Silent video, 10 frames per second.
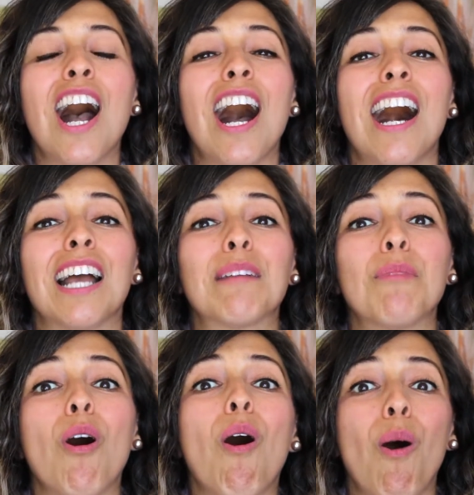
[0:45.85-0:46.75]
I'm
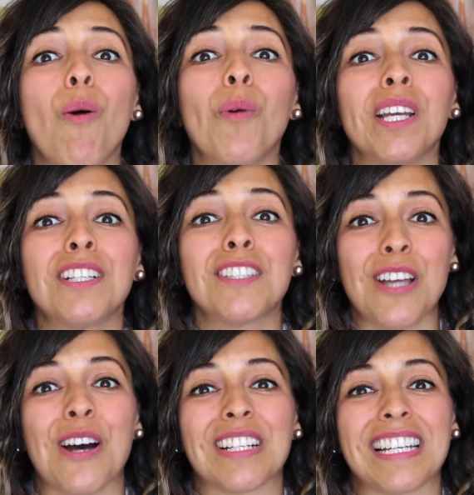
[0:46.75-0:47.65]
always
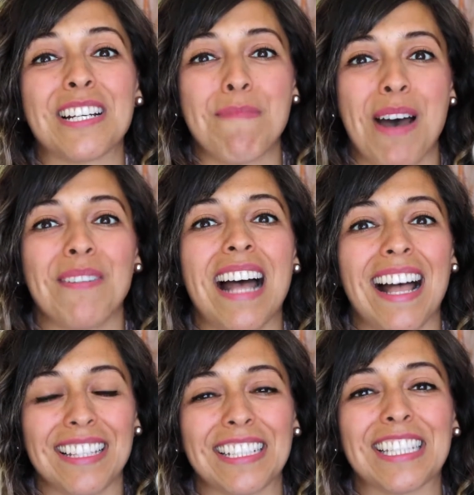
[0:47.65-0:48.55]
talking about
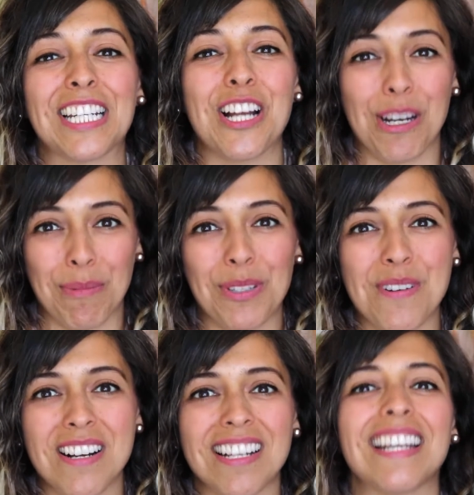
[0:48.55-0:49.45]
Alison
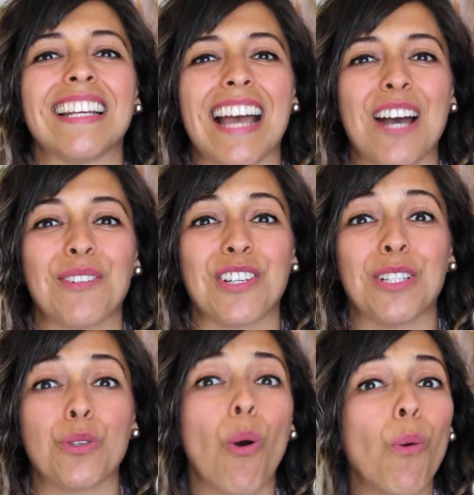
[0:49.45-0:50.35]
Armstrong and how
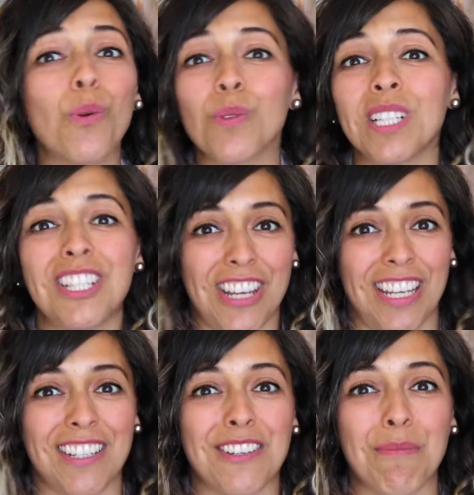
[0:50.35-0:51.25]
she totally
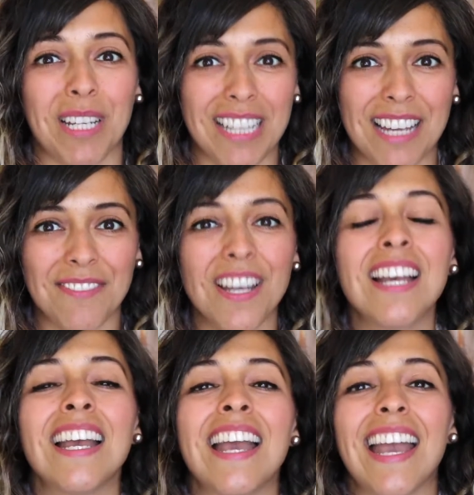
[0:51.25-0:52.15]
changed my life.
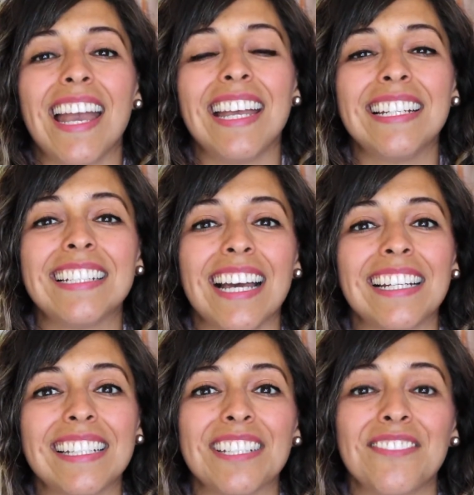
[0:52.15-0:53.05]
And
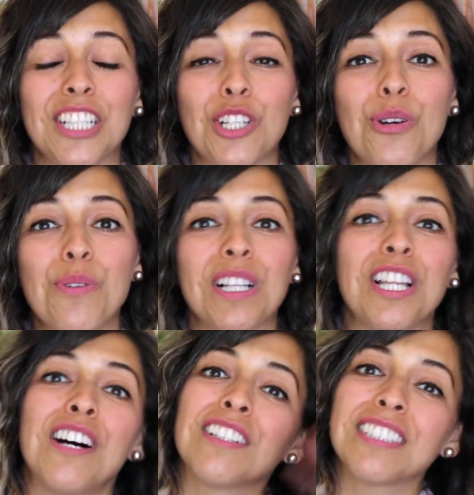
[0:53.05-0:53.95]
I did a video a
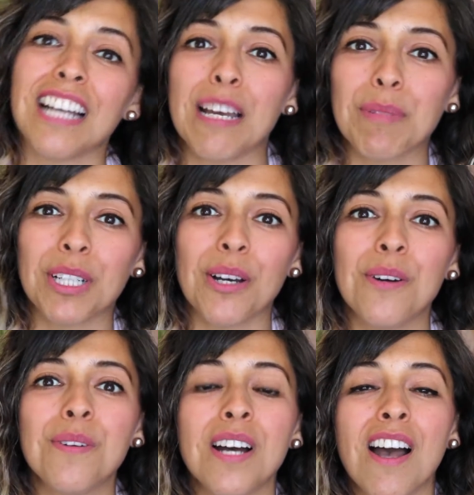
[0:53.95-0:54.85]
long time
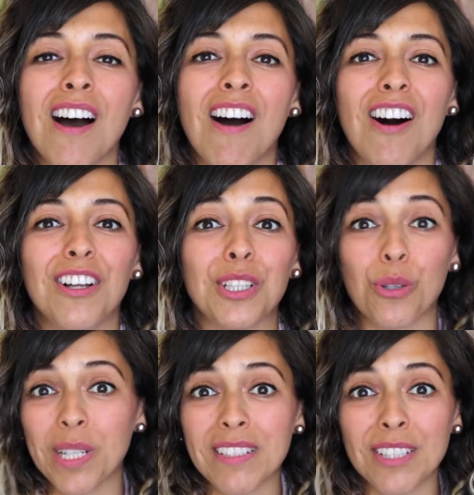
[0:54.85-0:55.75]
ago on the
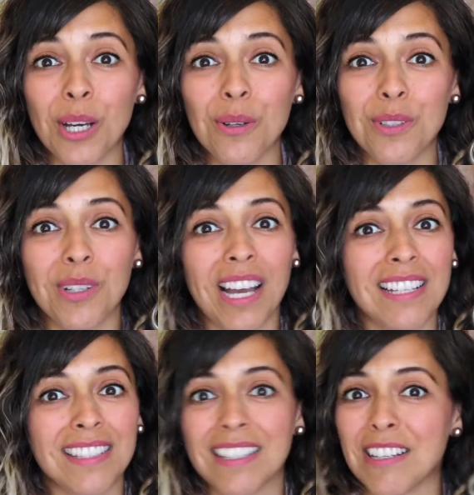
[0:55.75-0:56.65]
Queen's Code. You
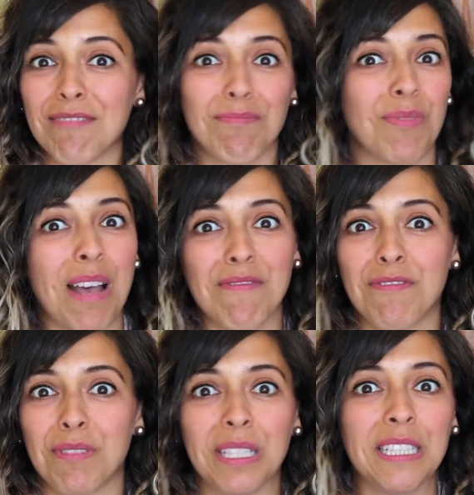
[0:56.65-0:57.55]
guys have
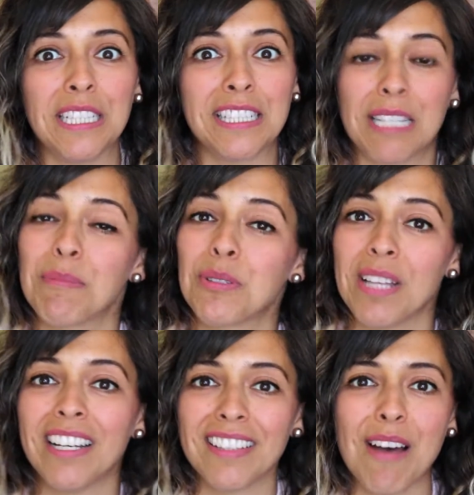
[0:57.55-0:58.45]
really seemed to
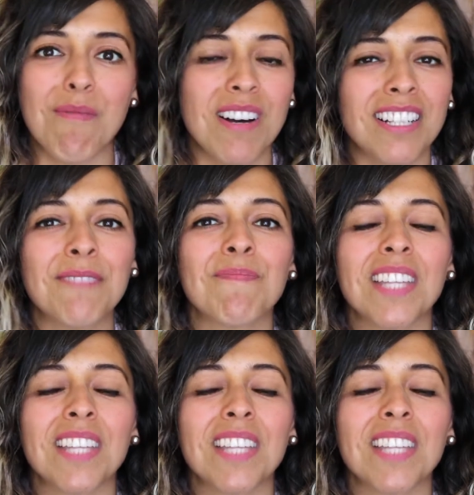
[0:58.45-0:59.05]
like that one.